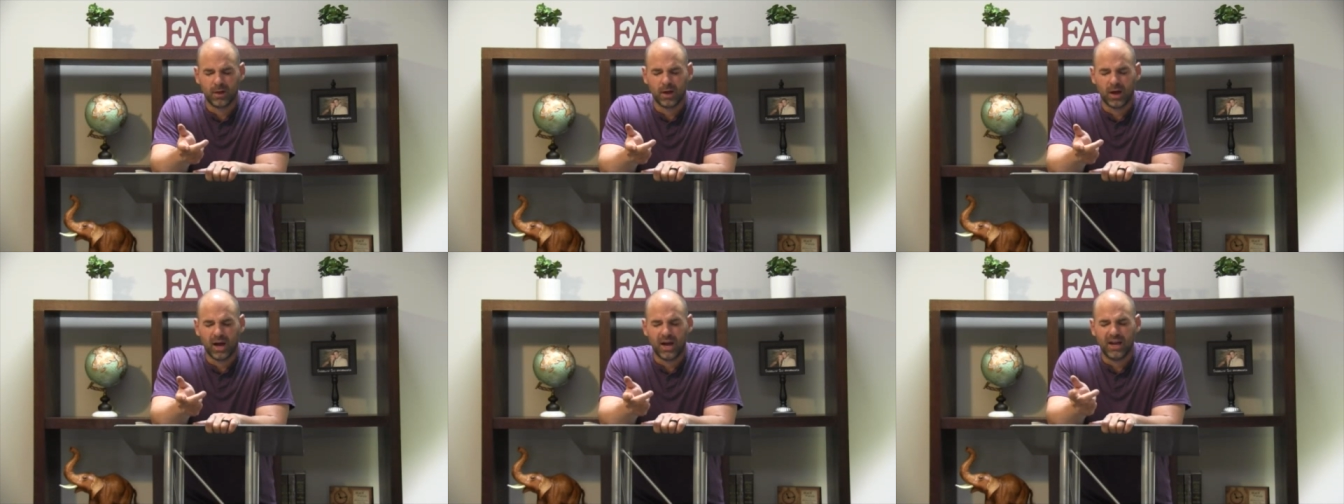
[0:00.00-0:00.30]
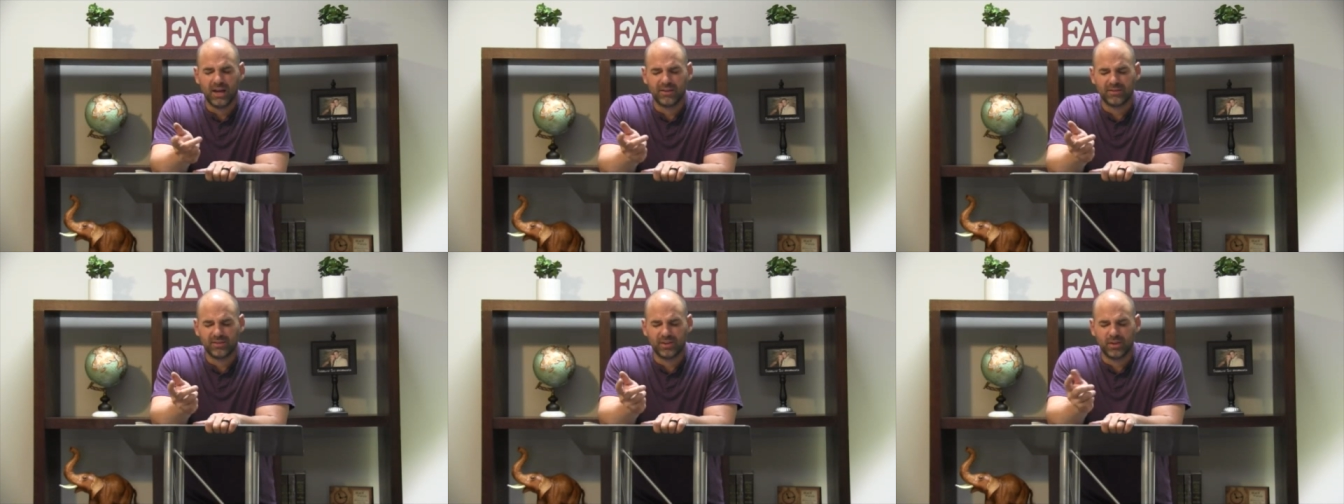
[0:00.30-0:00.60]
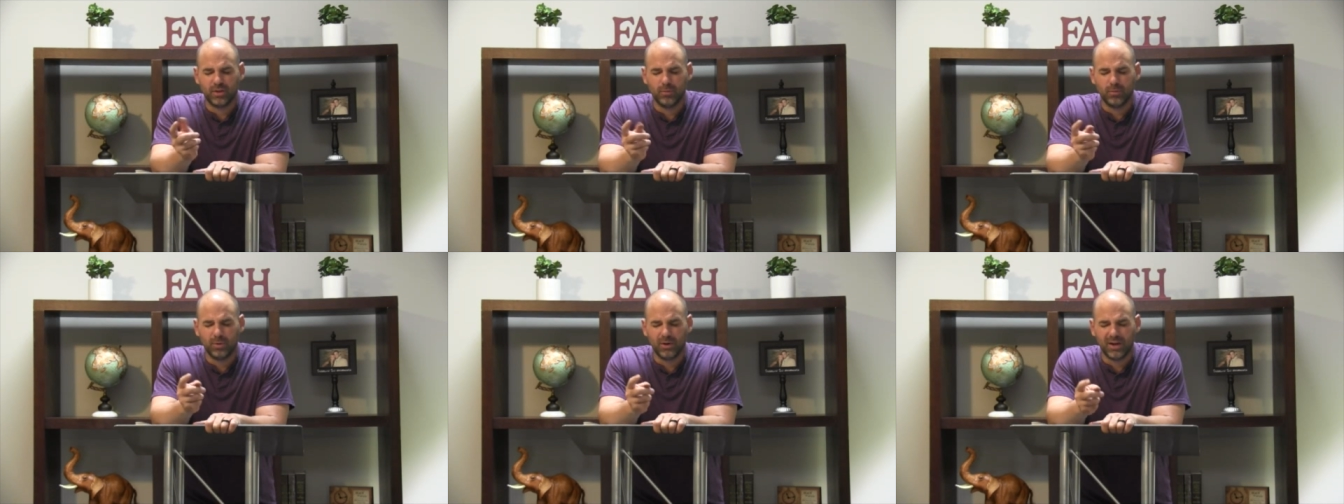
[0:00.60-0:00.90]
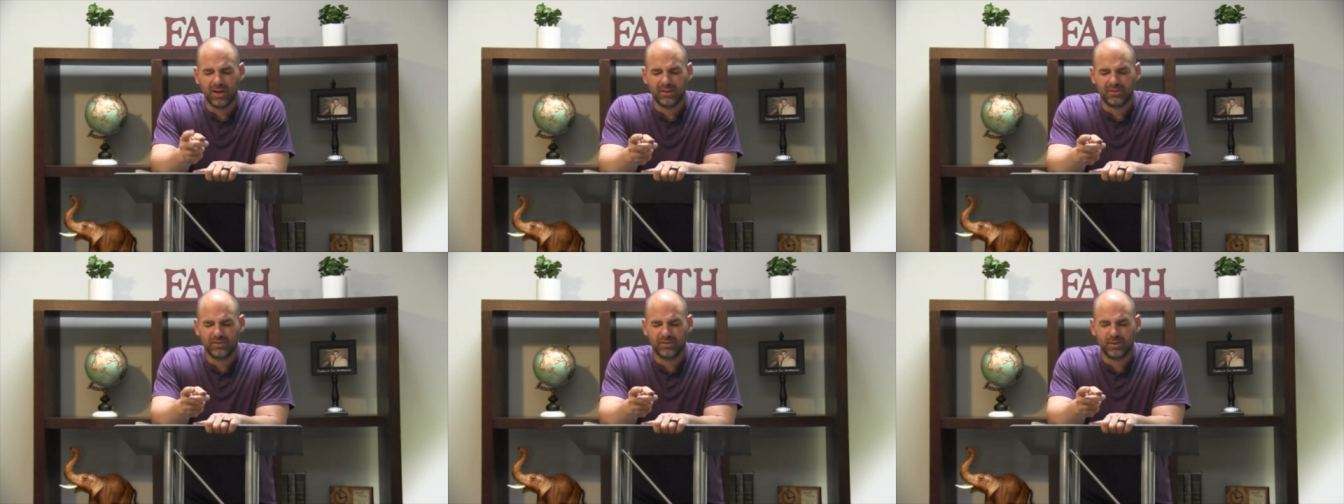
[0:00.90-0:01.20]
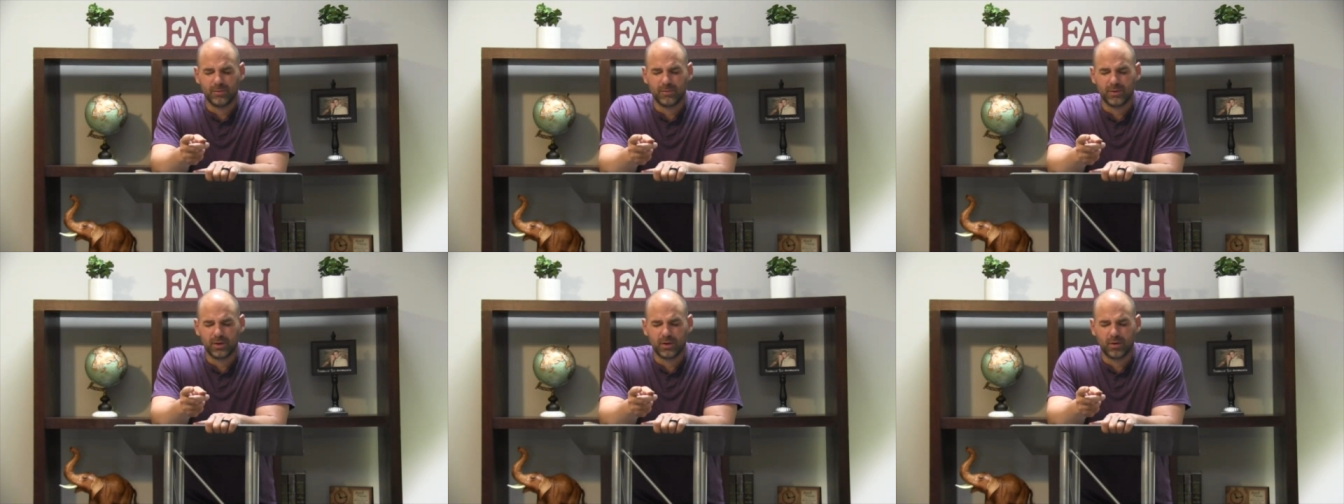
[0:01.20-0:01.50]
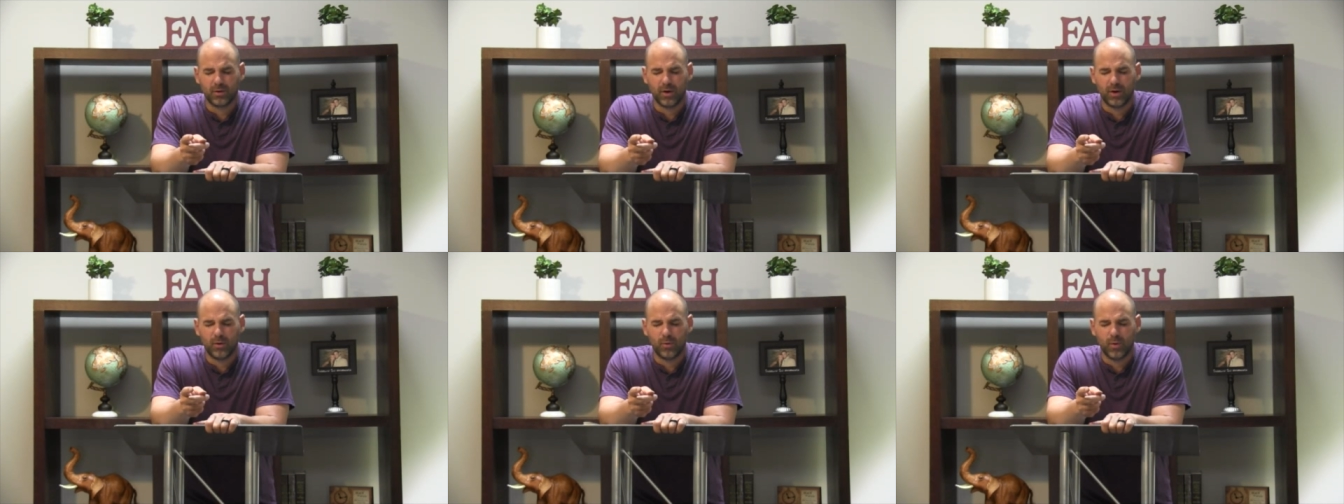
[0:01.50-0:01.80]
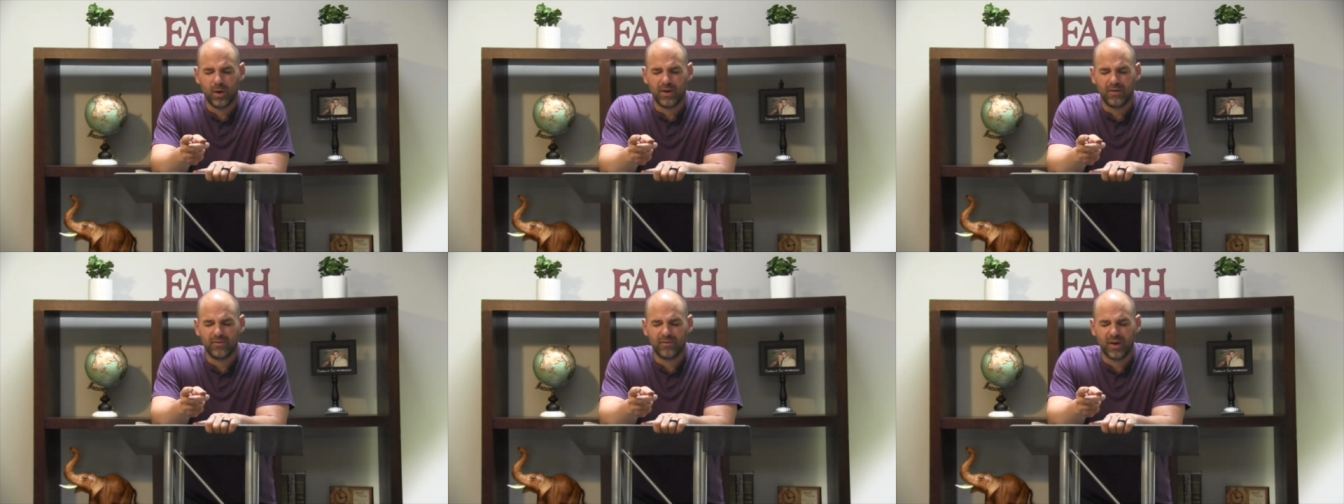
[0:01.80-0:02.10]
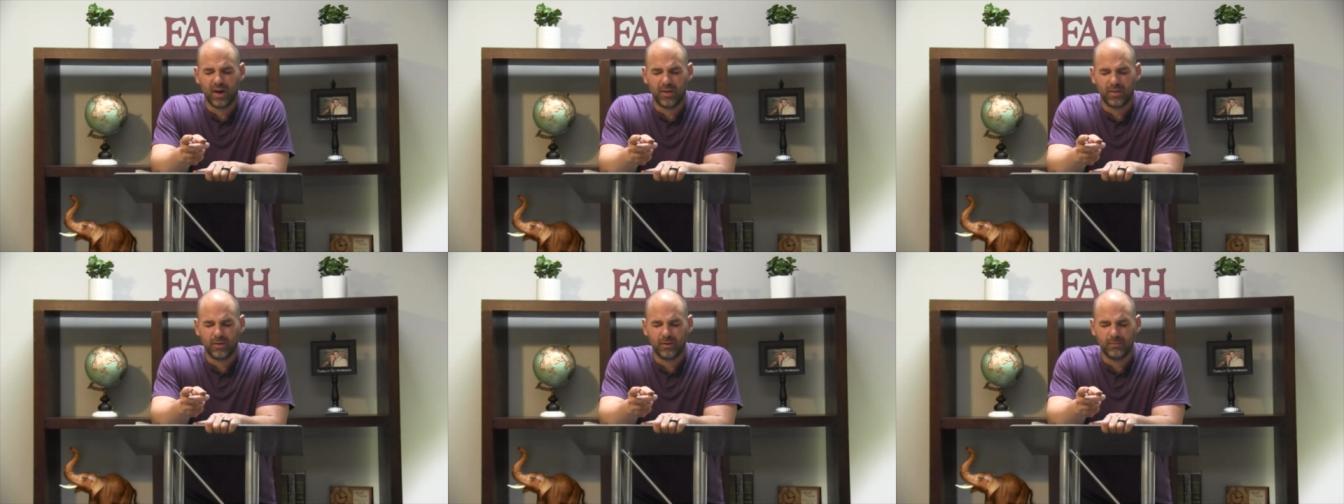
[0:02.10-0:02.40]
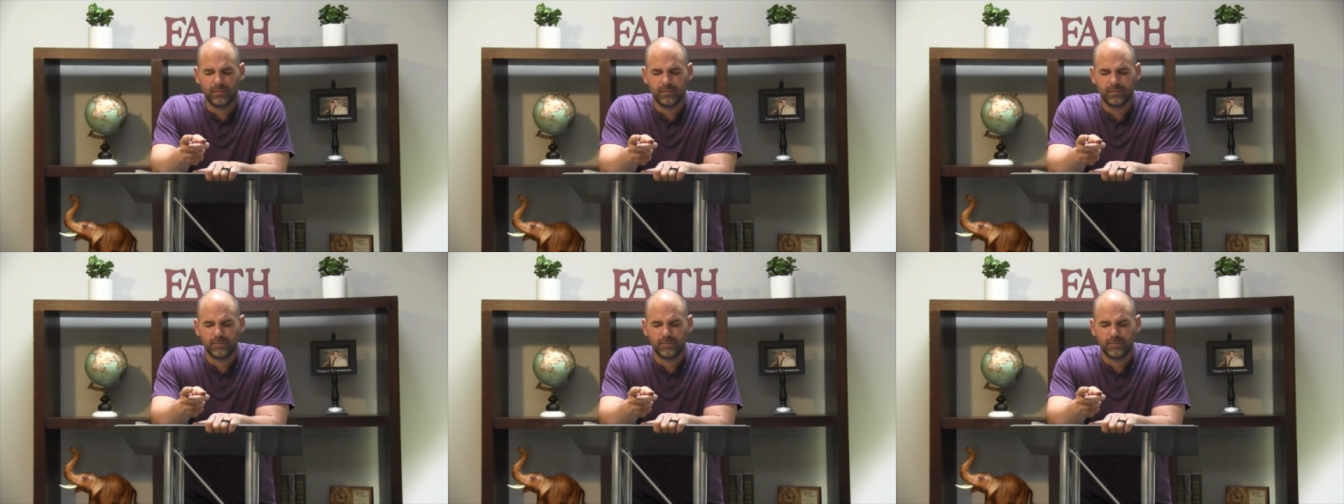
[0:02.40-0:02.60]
I ask that you bless them in a great way, Father.